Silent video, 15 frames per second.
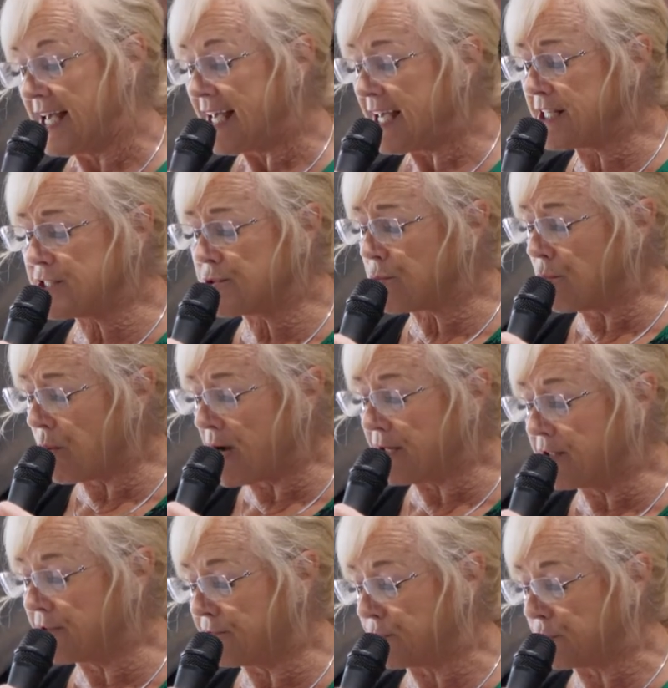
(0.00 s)
It's
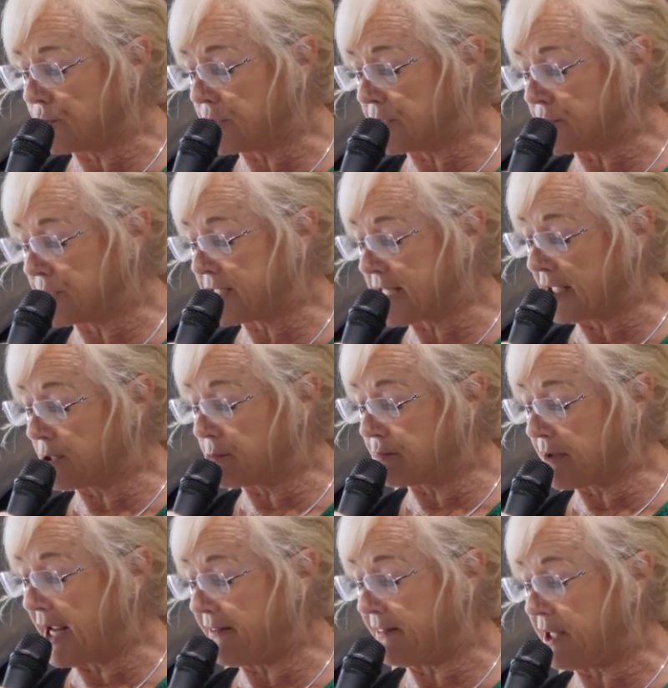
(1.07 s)
wonderful to
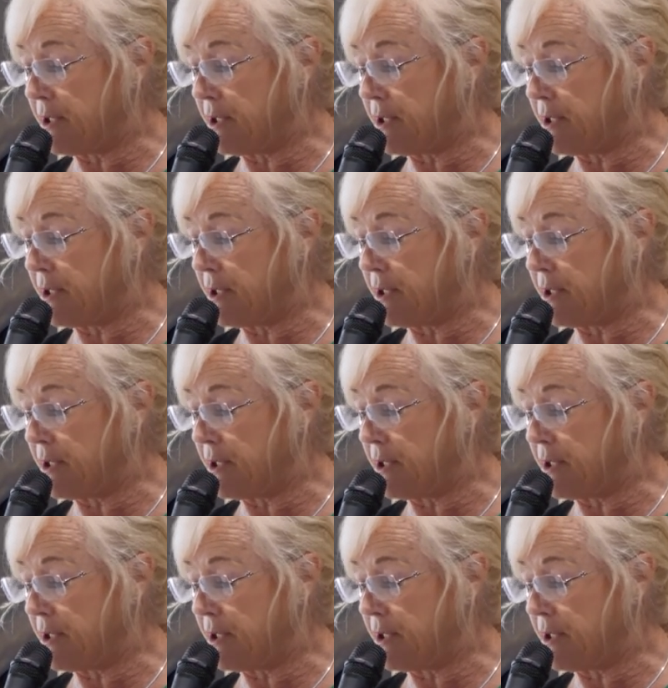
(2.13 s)
celebrate the